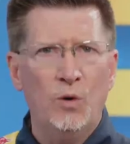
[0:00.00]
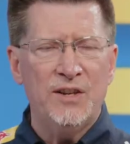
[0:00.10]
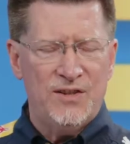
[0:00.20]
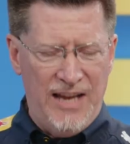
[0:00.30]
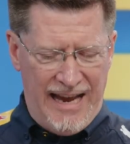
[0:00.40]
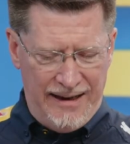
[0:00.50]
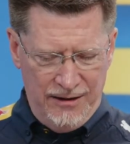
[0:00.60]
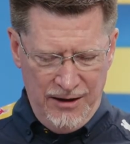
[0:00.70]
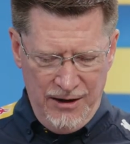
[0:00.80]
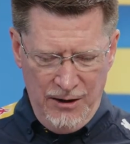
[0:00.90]
What is
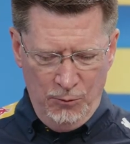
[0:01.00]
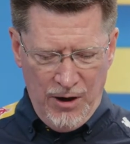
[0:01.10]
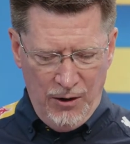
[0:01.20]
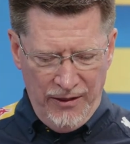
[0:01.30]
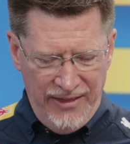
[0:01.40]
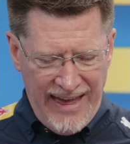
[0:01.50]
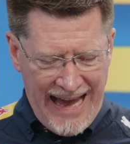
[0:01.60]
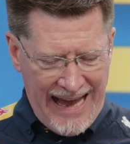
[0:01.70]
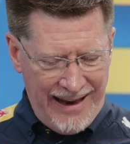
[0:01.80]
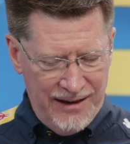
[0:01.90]
that? Well,
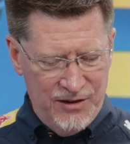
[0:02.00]
that